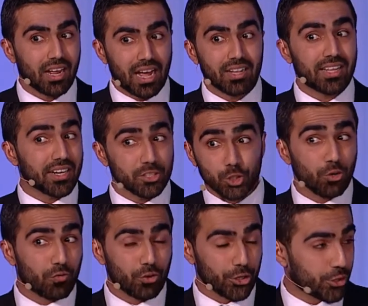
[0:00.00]
and that is good
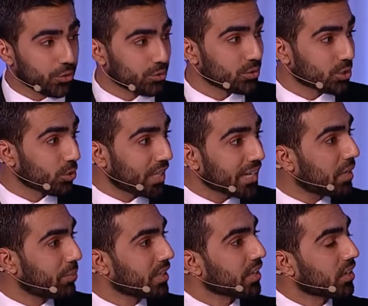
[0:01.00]
for you. So that can
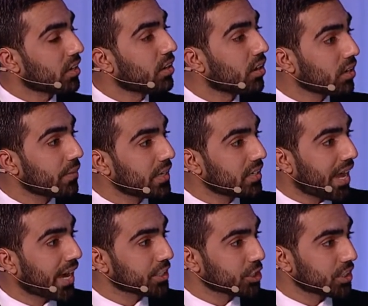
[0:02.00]
be like a concrete
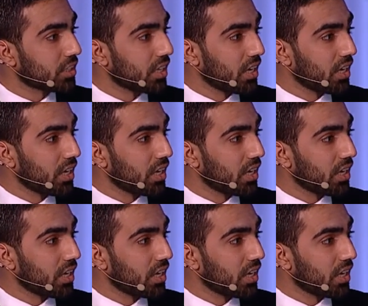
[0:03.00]
action.